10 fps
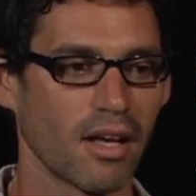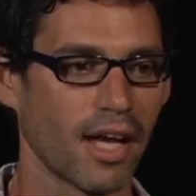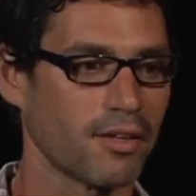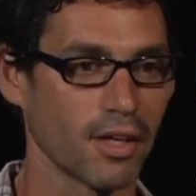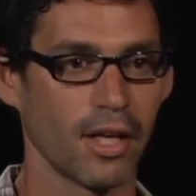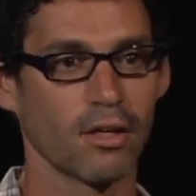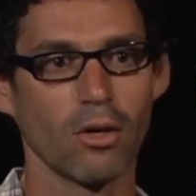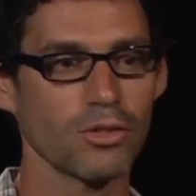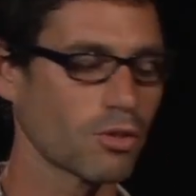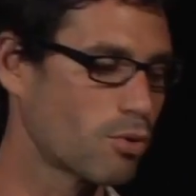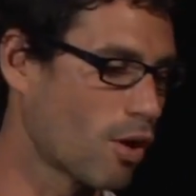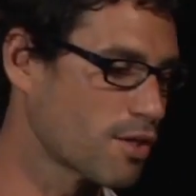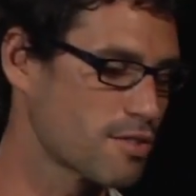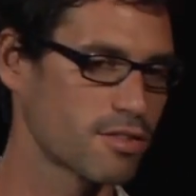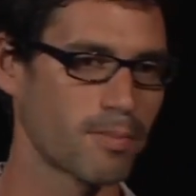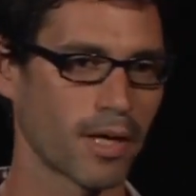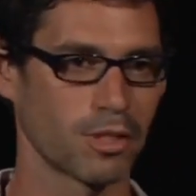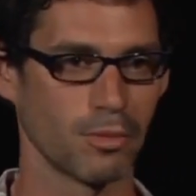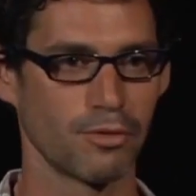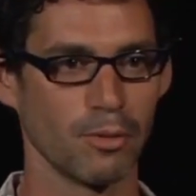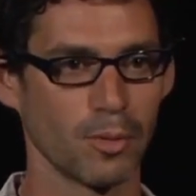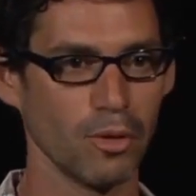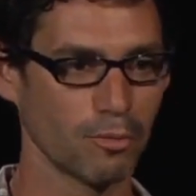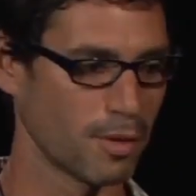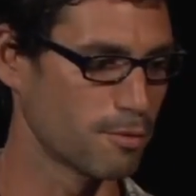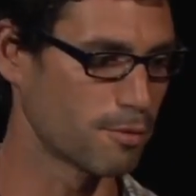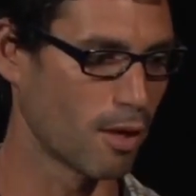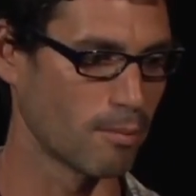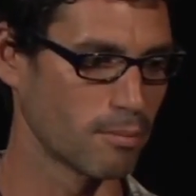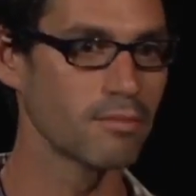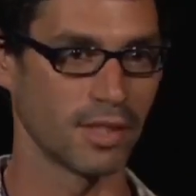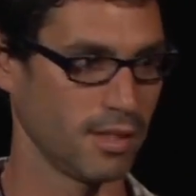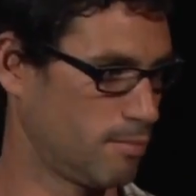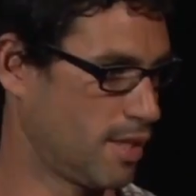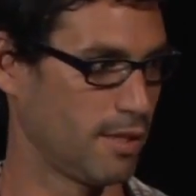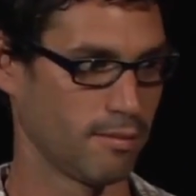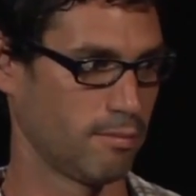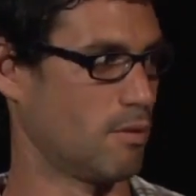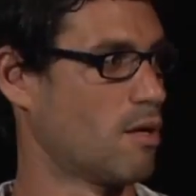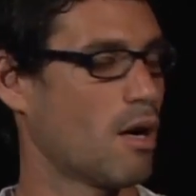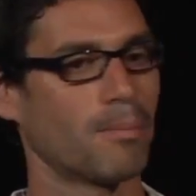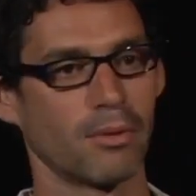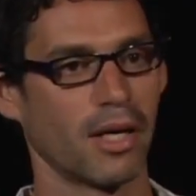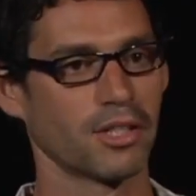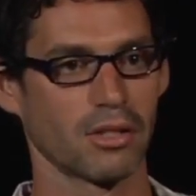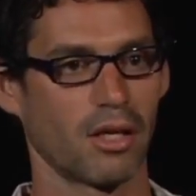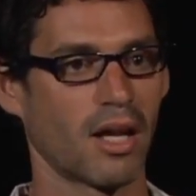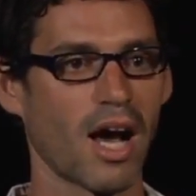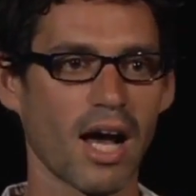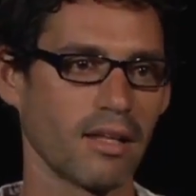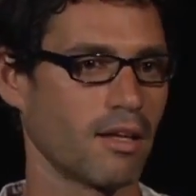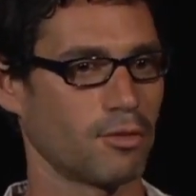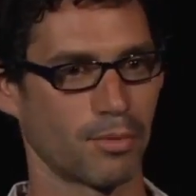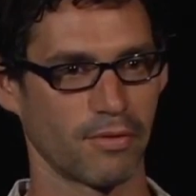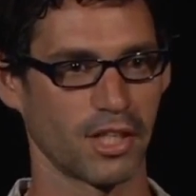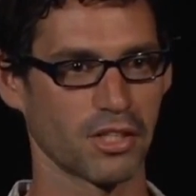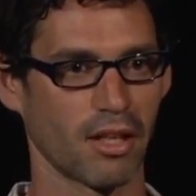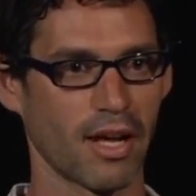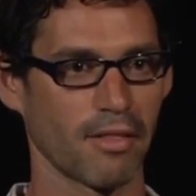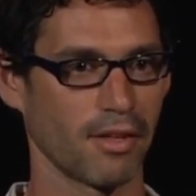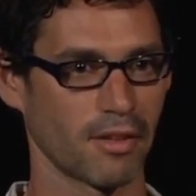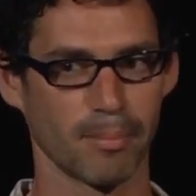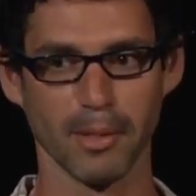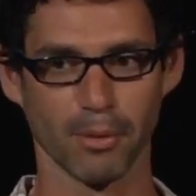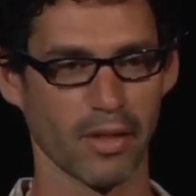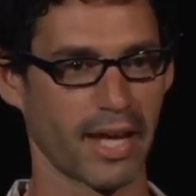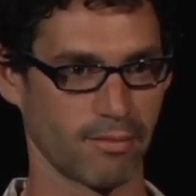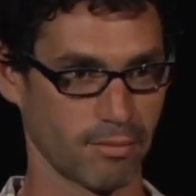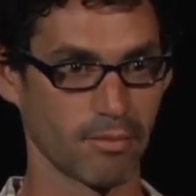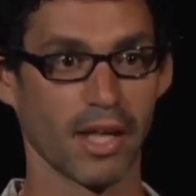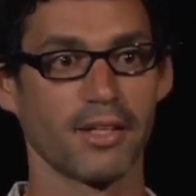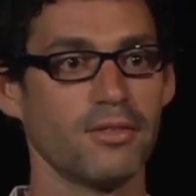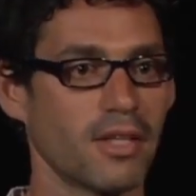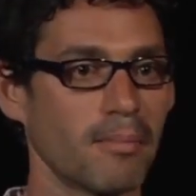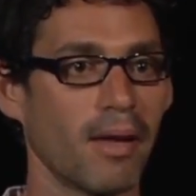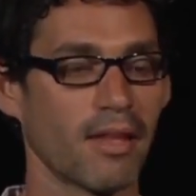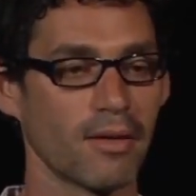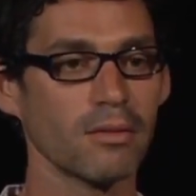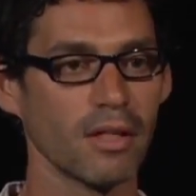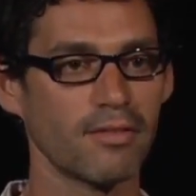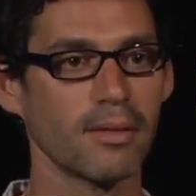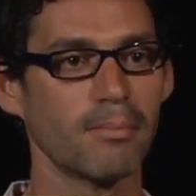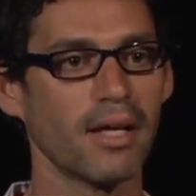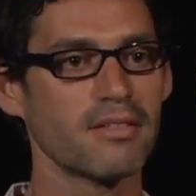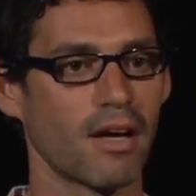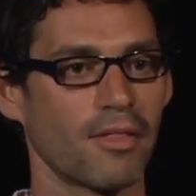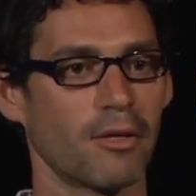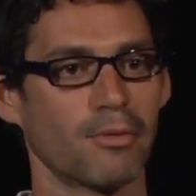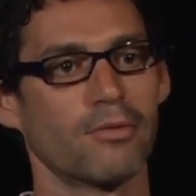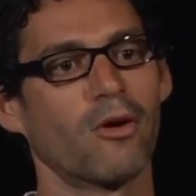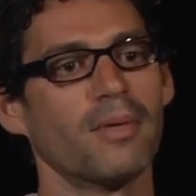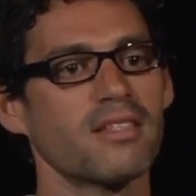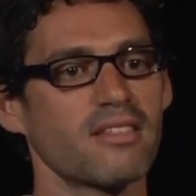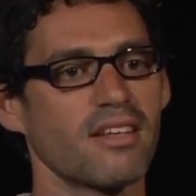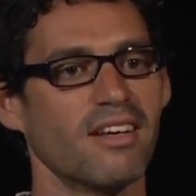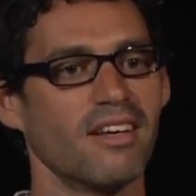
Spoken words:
And it goes across the spectrum of human movement from the upper echelon, high-level professional athlete, the people that, like you said, make their living based on their performance,